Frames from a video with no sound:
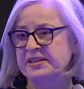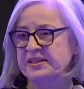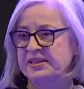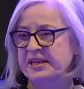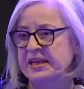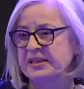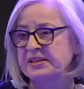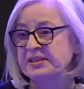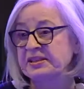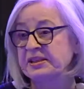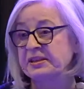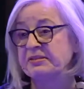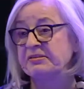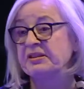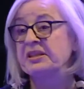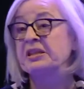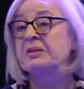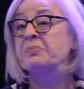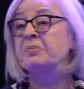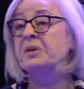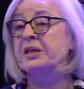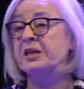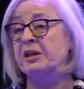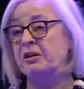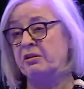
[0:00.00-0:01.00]
center in the
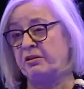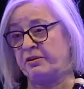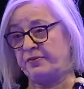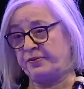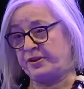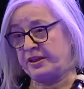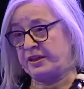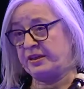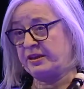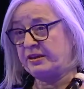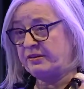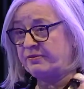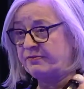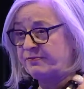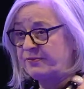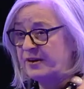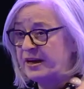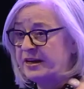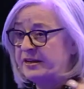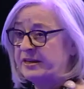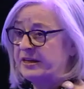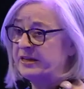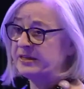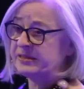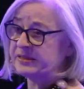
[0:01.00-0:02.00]
middle of the
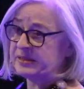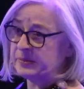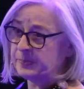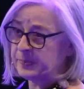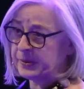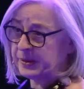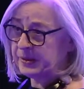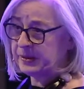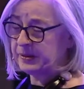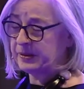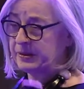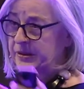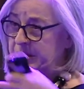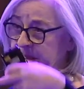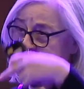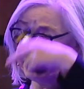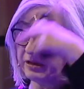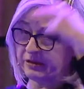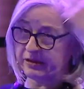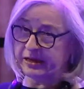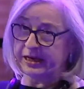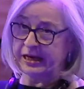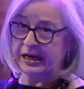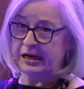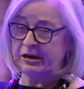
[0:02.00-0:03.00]
finance
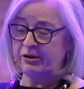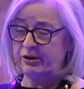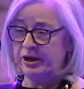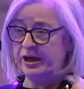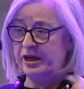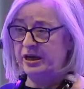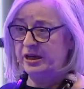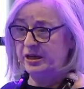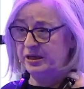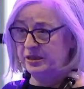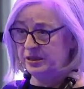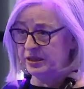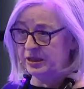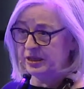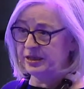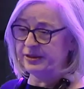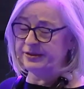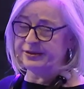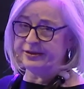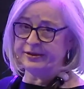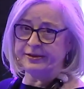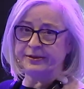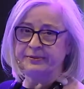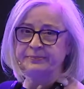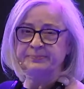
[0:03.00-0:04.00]
area in
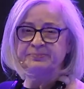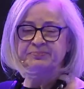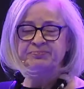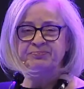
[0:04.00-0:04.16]
London.